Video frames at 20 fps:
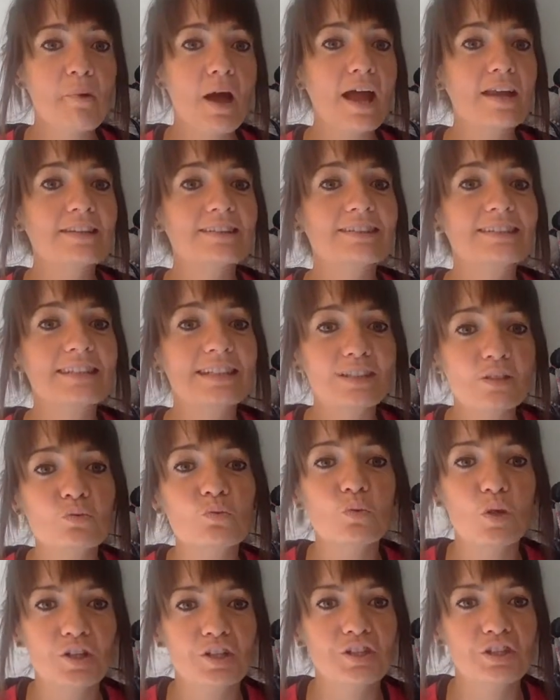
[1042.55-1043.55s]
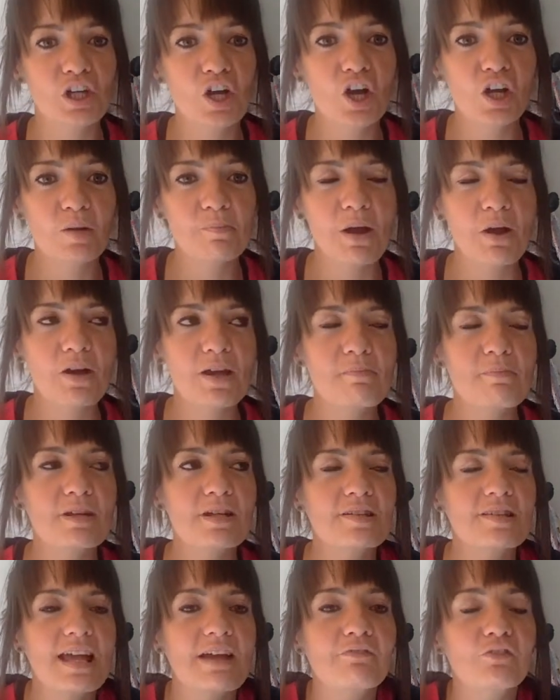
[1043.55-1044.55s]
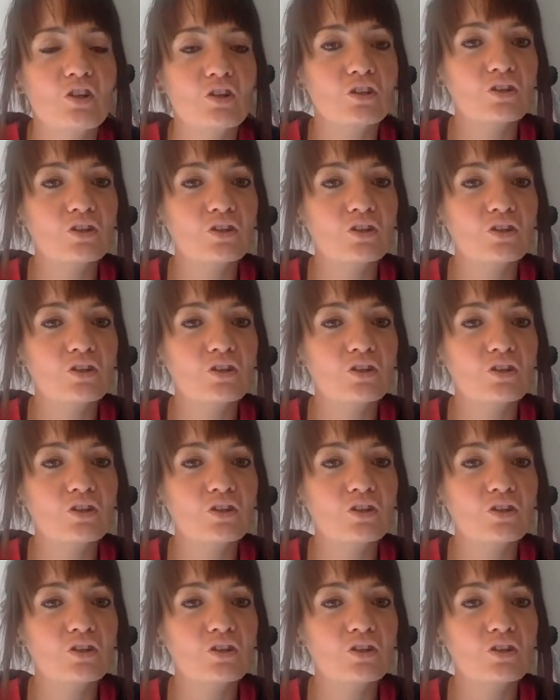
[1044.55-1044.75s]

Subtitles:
but I didn't want to talk about it because I